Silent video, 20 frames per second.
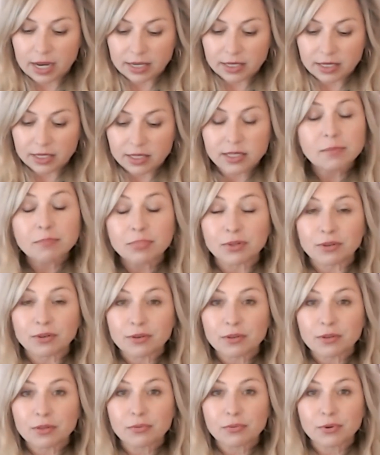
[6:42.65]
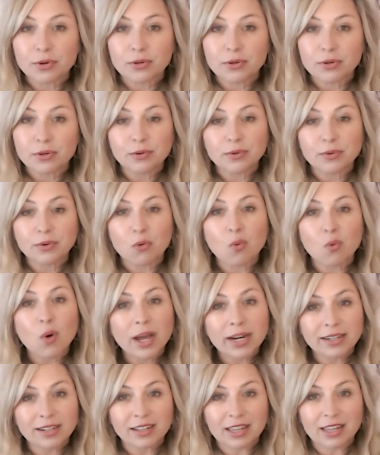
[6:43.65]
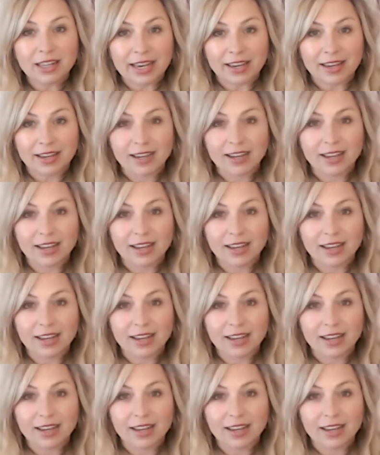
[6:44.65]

simple through one click.